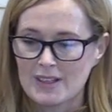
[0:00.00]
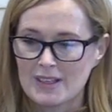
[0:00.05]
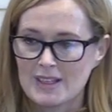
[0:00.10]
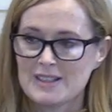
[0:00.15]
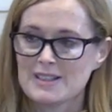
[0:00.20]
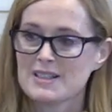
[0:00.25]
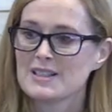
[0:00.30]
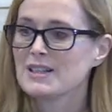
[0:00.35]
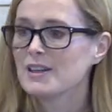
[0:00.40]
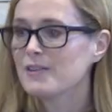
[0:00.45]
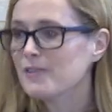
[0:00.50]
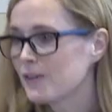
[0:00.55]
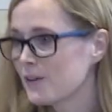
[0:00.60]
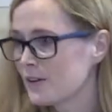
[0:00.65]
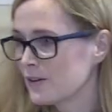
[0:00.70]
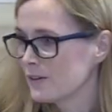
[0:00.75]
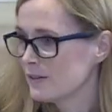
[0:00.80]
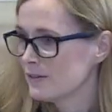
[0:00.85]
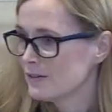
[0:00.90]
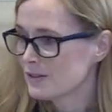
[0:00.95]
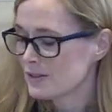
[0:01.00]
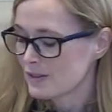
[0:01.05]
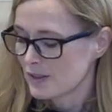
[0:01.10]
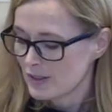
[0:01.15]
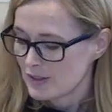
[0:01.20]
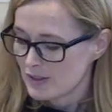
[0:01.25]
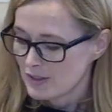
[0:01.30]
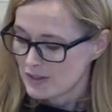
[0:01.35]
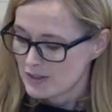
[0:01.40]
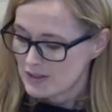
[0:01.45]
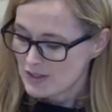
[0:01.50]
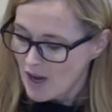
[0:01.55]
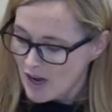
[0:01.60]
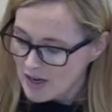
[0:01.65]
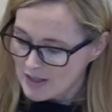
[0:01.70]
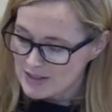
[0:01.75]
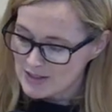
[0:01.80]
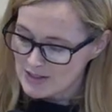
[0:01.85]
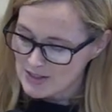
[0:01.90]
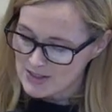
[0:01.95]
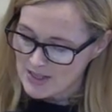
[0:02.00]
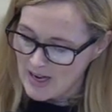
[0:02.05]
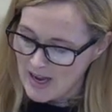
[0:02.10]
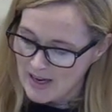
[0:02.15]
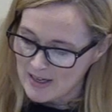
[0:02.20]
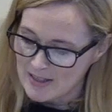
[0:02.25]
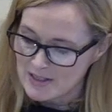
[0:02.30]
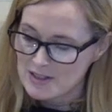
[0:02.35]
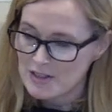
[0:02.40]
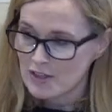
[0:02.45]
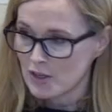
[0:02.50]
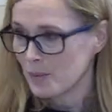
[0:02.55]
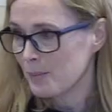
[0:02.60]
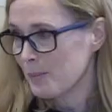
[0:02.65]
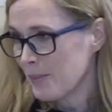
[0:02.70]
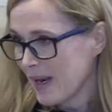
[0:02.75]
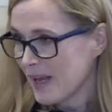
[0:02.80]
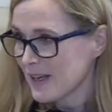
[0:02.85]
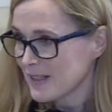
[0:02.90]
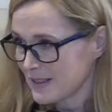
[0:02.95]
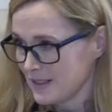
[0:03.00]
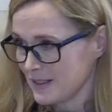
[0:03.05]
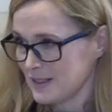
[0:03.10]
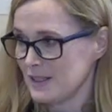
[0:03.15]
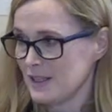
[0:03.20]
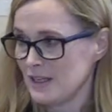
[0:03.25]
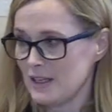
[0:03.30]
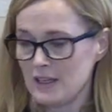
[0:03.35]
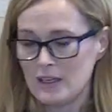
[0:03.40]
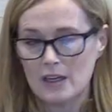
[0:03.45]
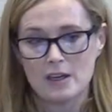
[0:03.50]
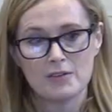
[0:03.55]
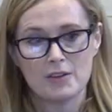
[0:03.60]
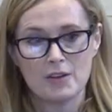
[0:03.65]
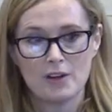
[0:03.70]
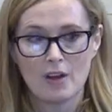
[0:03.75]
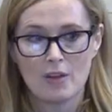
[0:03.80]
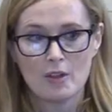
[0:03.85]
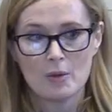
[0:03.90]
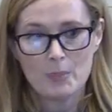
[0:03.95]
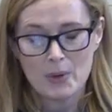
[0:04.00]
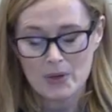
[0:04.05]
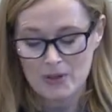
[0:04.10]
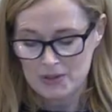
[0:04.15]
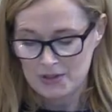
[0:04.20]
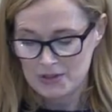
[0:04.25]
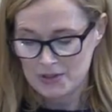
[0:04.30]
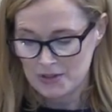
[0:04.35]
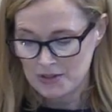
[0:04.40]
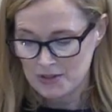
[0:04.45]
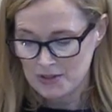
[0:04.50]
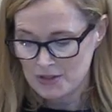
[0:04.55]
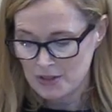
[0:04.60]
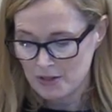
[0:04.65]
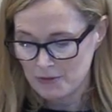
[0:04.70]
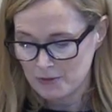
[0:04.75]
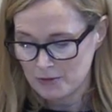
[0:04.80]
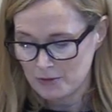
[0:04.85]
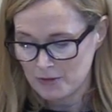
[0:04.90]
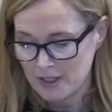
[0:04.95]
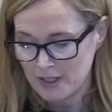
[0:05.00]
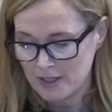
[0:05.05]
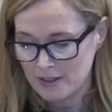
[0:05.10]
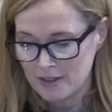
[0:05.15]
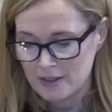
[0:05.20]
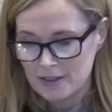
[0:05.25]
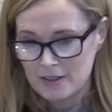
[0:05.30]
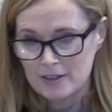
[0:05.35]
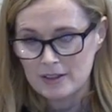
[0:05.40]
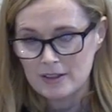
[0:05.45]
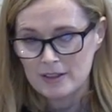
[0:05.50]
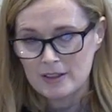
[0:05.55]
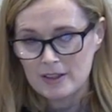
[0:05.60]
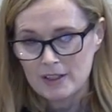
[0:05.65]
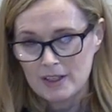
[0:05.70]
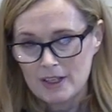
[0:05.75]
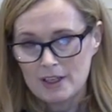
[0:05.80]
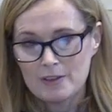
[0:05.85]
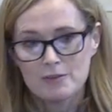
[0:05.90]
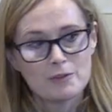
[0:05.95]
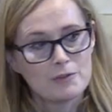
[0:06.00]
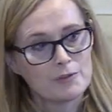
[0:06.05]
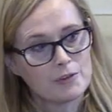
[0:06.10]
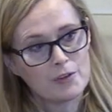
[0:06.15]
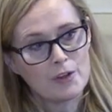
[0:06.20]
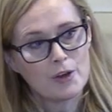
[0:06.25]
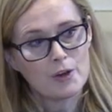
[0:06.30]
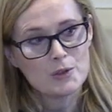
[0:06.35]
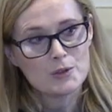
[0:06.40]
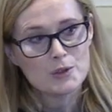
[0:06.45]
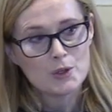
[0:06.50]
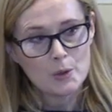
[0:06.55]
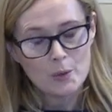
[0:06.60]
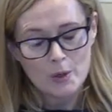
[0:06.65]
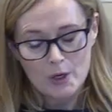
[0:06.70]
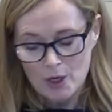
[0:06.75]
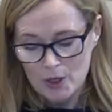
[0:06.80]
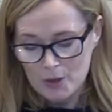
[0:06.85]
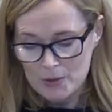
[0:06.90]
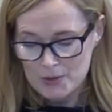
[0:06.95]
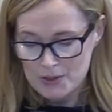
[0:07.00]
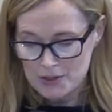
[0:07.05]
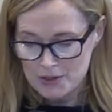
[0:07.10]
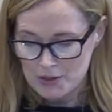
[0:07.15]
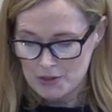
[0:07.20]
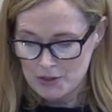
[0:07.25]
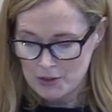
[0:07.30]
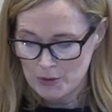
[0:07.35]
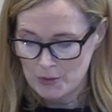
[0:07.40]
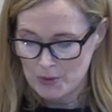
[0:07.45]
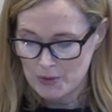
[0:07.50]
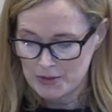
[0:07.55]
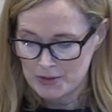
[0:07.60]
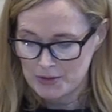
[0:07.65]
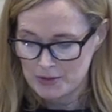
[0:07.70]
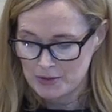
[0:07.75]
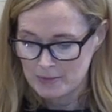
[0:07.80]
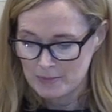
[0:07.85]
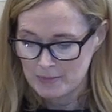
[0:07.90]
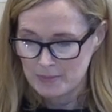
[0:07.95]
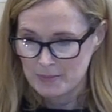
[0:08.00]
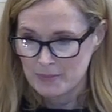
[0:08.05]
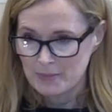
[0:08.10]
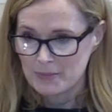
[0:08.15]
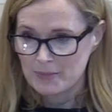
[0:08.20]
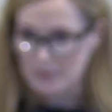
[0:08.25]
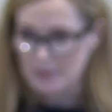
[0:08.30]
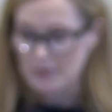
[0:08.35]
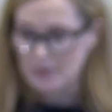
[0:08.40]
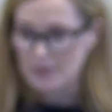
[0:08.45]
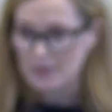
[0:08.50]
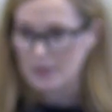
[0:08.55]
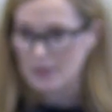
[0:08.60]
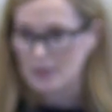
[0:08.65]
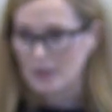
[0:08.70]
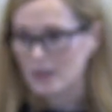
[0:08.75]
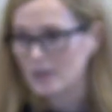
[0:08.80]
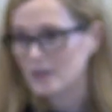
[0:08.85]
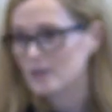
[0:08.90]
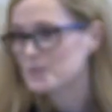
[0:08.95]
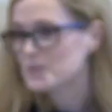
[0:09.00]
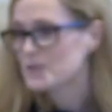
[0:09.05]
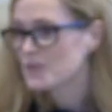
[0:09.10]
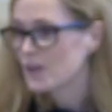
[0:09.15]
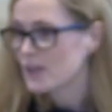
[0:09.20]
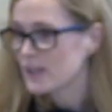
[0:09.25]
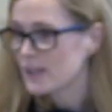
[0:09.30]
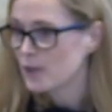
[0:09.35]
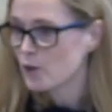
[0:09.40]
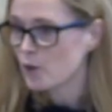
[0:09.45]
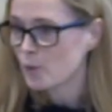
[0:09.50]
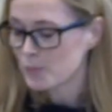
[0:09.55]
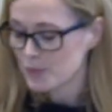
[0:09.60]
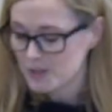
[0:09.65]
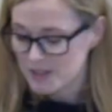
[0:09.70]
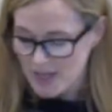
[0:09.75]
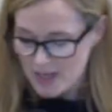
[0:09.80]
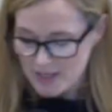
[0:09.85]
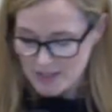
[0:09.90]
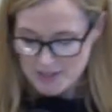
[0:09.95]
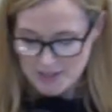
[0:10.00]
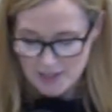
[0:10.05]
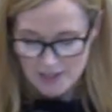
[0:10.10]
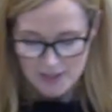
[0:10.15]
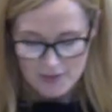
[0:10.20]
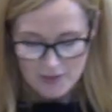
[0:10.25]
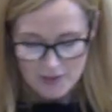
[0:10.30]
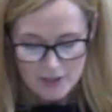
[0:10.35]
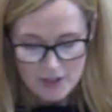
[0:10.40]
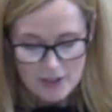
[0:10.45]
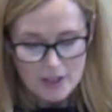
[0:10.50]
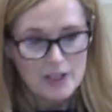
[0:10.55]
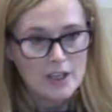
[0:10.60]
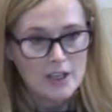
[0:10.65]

It's difficult to understand the complexity of another person's suffering, even for those who are closest to us. And I'm certainly not pretending that